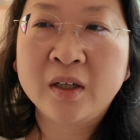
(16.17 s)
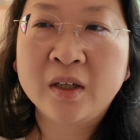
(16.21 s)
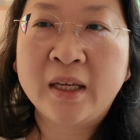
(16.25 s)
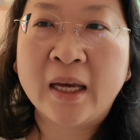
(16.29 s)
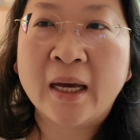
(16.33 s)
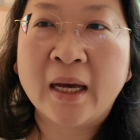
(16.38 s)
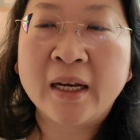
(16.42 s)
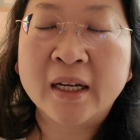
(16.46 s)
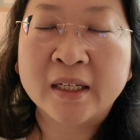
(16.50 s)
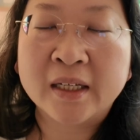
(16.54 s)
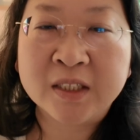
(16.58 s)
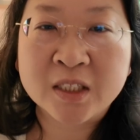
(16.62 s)

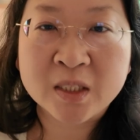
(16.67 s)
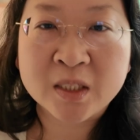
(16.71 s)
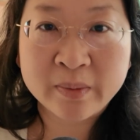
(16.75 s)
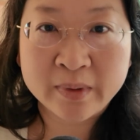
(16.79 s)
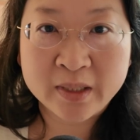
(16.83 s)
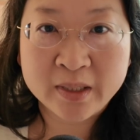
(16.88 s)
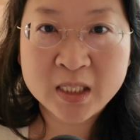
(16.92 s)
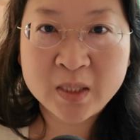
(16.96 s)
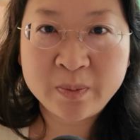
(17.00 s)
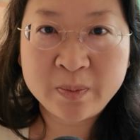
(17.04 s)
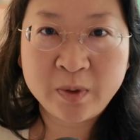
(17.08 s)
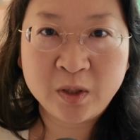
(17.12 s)
get into
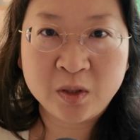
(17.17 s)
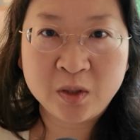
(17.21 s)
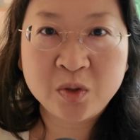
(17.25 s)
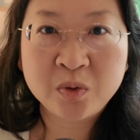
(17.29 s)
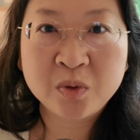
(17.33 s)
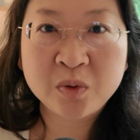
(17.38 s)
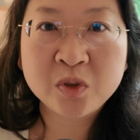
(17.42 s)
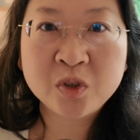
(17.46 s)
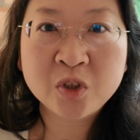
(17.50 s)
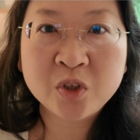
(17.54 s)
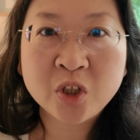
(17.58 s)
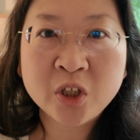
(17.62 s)
my
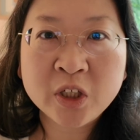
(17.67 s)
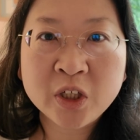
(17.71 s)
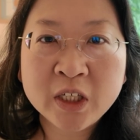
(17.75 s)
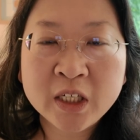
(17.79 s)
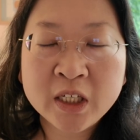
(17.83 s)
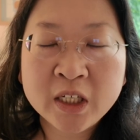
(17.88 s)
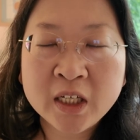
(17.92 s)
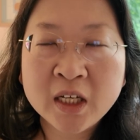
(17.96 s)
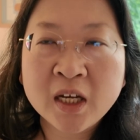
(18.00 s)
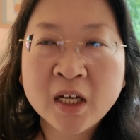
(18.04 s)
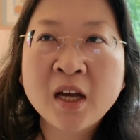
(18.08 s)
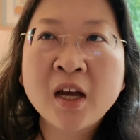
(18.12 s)
spiritual
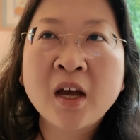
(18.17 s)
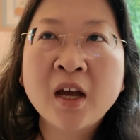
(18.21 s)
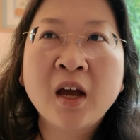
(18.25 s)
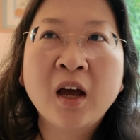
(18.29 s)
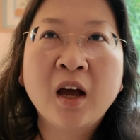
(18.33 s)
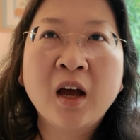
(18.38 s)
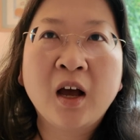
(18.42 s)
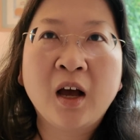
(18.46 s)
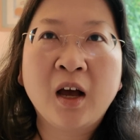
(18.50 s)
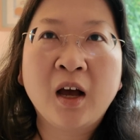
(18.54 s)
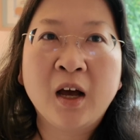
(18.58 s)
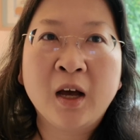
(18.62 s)
journey,
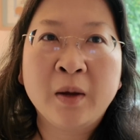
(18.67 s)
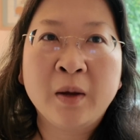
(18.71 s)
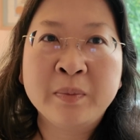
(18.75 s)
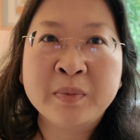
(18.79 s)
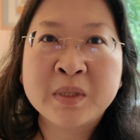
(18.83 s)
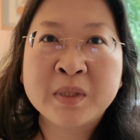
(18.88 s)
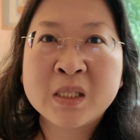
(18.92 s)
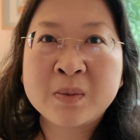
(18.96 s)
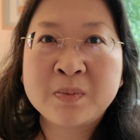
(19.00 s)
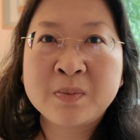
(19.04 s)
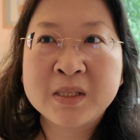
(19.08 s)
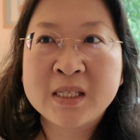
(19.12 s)

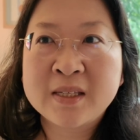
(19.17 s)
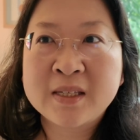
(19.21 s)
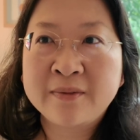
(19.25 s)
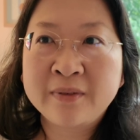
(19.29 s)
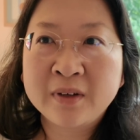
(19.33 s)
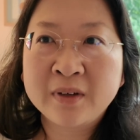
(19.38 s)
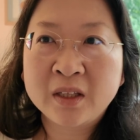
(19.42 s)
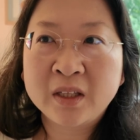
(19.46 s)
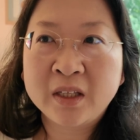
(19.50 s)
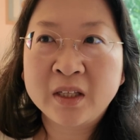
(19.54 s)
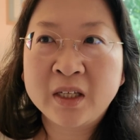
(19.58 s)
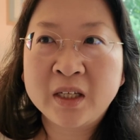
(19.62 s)

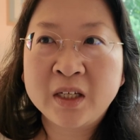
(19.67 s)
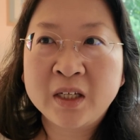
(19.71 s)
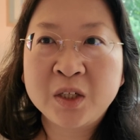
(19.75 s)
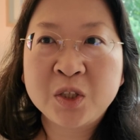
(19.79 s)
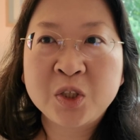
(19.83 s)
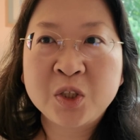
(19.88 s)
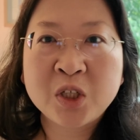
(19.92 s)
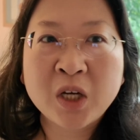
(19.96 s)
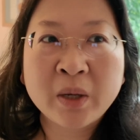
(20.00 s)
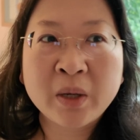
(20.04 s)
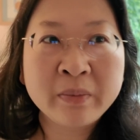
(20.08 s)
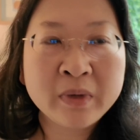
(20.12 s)
specifically
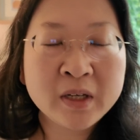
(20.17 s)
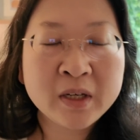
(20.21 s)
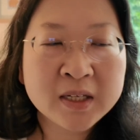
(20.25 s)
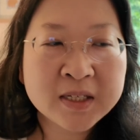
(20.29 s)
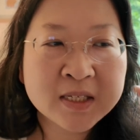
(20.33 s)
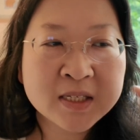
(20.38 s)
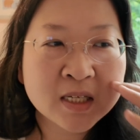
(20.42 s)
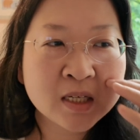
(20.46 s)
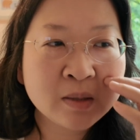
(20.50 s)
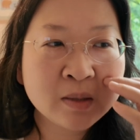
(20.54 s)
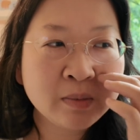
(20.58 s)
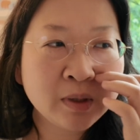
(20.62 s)

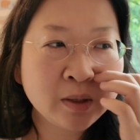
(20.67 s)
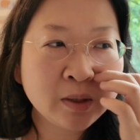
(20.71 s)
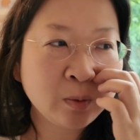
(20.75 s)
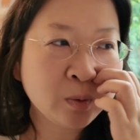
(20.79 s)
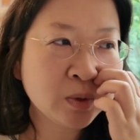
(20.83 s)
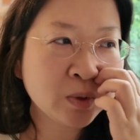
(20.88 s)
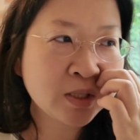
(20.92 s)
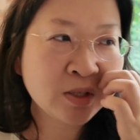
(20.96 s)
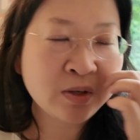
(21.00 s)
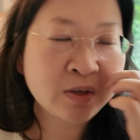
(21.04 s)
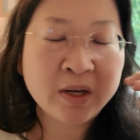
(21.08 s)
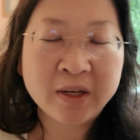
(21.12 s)
shamanism, and
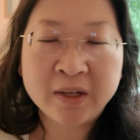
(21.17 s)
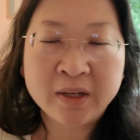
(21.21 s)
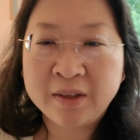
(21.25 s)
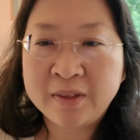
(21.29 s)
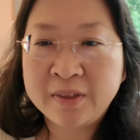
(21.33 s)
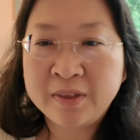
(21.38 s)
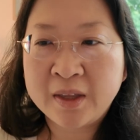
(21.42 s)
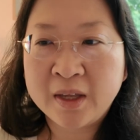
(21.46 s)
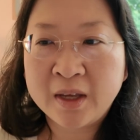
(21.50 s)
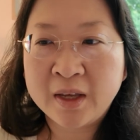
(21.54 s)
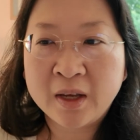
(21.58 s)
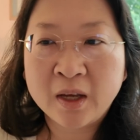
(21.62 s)
was there
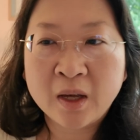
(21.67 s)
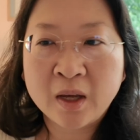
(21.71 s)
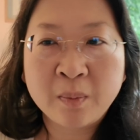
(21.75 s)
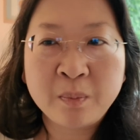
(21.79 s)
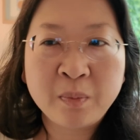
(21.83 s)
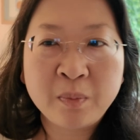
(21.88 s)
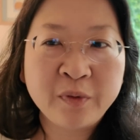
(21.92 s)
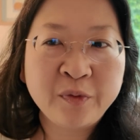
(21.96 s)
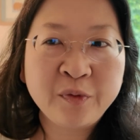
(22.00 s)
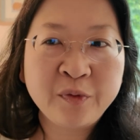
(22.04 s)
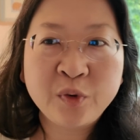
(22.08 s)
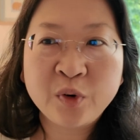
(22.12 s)
anything
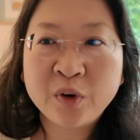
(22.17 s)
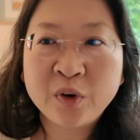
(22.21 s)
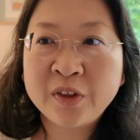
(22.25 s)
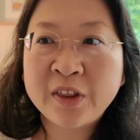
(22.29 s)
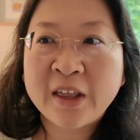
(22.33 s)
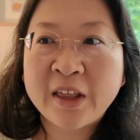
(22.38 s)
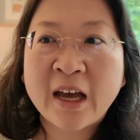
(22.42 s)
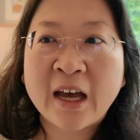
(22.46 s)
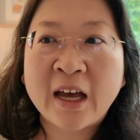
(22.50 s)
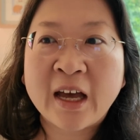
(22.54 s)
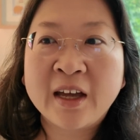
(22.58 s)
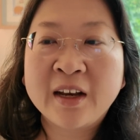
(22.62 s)
before
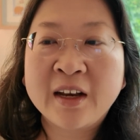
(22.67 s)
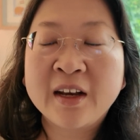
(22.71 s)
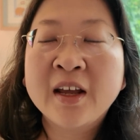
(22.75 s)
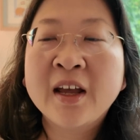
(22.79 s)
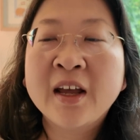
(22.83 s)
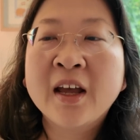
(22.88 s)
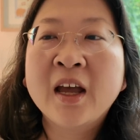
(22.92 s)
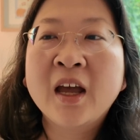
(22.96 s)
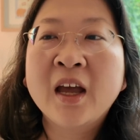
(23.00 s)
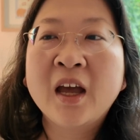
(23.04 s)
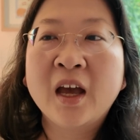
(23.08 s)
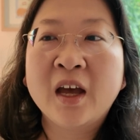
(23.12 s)
that?
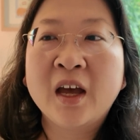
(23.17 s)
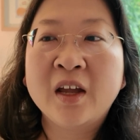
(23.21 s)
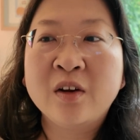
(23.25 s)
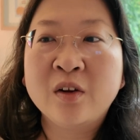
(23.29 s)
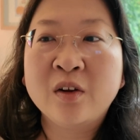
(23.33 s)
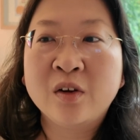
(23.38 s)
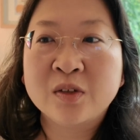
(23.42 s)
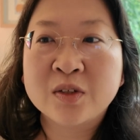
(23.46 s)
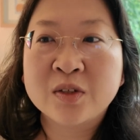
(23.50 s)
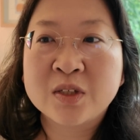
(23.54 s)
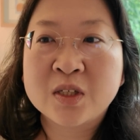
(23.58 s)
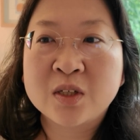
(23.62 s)
And
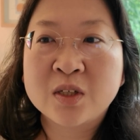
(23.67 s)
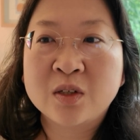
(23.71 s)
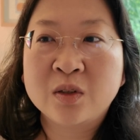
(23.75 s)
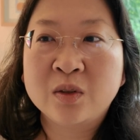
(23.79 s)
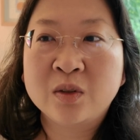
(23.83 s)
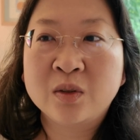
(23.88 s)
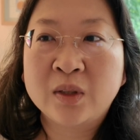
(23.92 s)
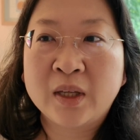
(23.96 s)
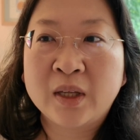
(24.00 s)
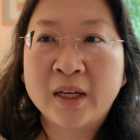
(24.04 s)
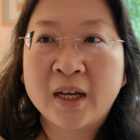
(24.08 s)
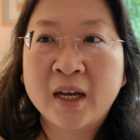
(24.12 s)

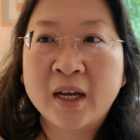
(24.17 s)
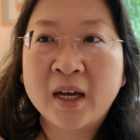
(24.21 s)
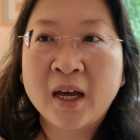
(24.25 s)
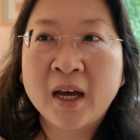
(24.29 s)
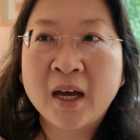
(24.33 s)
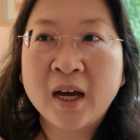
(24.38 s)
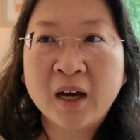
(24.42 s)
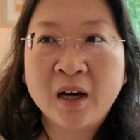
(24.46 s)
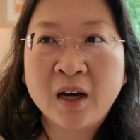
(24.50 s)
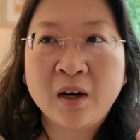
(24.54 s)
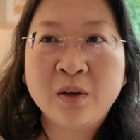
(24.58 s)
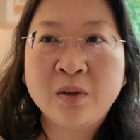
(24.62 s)
also, like,
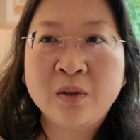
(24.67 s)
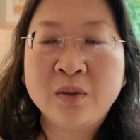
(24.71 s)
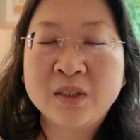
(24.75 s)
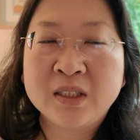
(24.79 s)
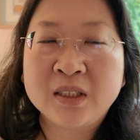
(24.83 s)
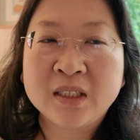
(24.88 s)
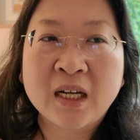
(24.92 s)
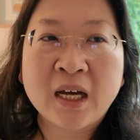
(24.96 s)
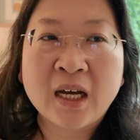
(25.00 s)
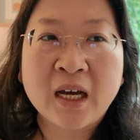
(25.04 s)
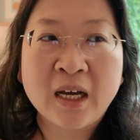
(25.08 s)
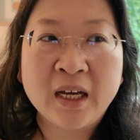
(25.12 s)
how
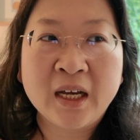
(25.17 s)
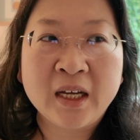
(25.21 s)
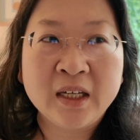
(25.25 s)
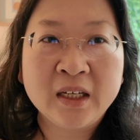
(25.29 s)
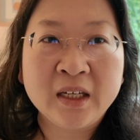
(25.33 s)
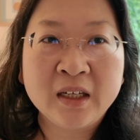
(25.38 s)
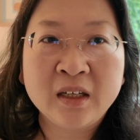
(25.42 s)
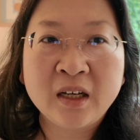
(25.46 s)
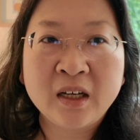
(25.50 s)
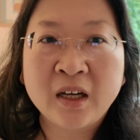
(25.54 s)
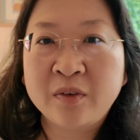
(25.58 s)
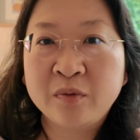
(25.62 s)
did
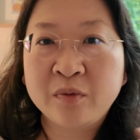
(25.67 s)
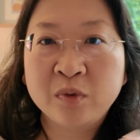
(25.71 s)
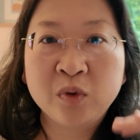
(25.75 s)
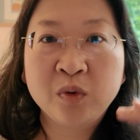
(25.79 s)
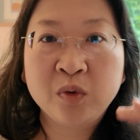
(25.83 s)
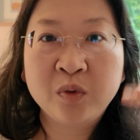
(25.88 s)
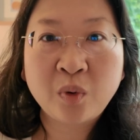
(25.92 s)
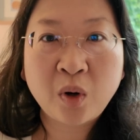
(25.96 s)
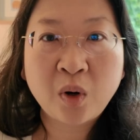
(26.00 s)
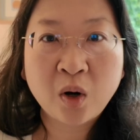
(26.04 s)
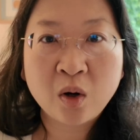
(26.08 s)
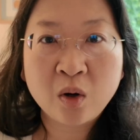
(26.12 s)
I kind of
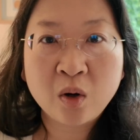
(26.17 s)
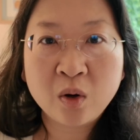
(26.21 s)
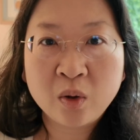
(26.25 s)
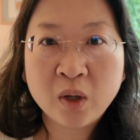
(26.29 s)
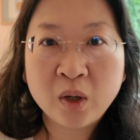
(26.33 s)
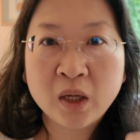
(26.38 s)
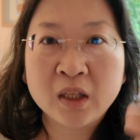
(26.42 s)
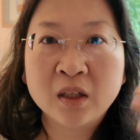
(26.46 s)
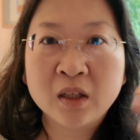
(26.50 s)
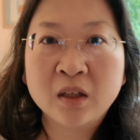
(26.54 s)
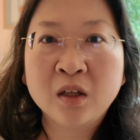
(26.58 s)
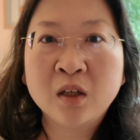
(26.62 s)
grow
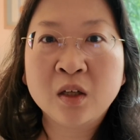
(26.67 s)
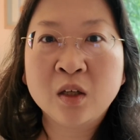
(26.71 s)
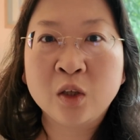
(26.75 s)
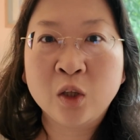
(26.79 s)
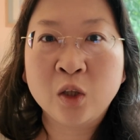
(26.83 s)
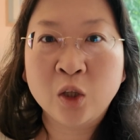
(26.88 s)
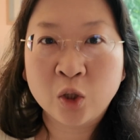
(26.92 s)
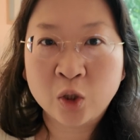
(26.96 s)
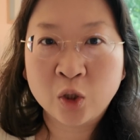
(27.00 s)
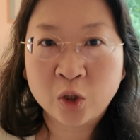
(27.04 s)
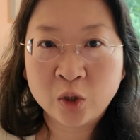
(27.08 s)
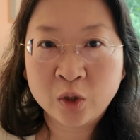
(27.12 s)
and
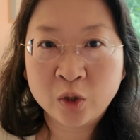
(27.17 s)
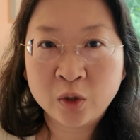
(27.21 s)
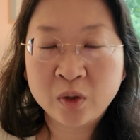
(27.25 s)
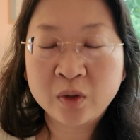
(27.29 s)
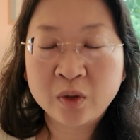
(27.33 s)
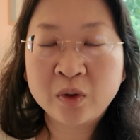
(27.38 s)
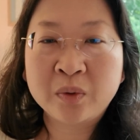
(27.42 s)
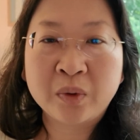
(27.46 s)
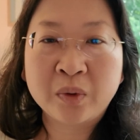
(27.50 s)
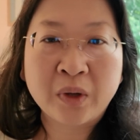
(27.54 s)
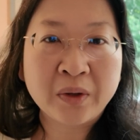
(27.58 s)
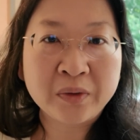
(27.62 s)
learn
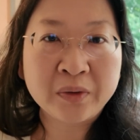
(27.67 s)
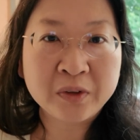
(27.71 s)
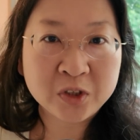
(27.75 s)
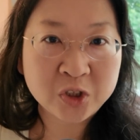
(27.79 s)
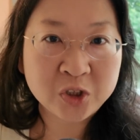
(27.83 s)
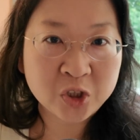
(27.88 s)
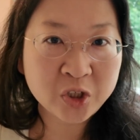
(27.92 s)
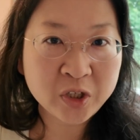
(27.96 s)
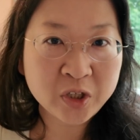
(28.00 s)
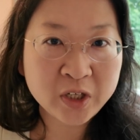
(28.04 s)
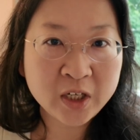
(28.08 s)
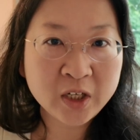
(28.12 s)
throughout the
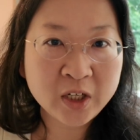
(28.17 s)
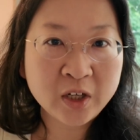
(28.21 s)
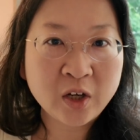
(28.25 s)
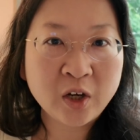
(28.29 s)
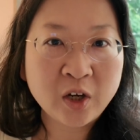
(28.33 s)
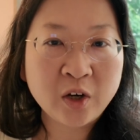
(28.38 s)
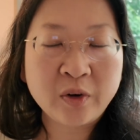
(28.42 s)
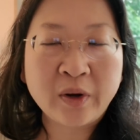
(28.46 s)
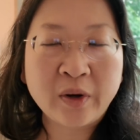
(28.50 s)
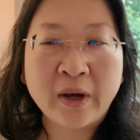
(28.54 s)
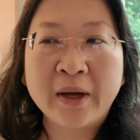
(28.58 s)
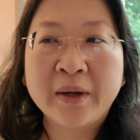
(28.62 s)
journey?
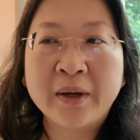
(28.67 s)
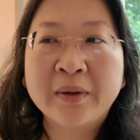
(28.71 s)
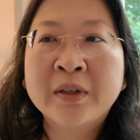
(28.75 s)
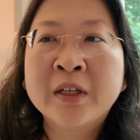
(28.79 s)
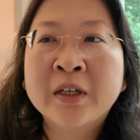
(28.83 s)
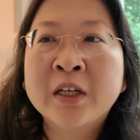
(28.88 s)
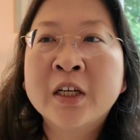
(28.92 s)
Okay.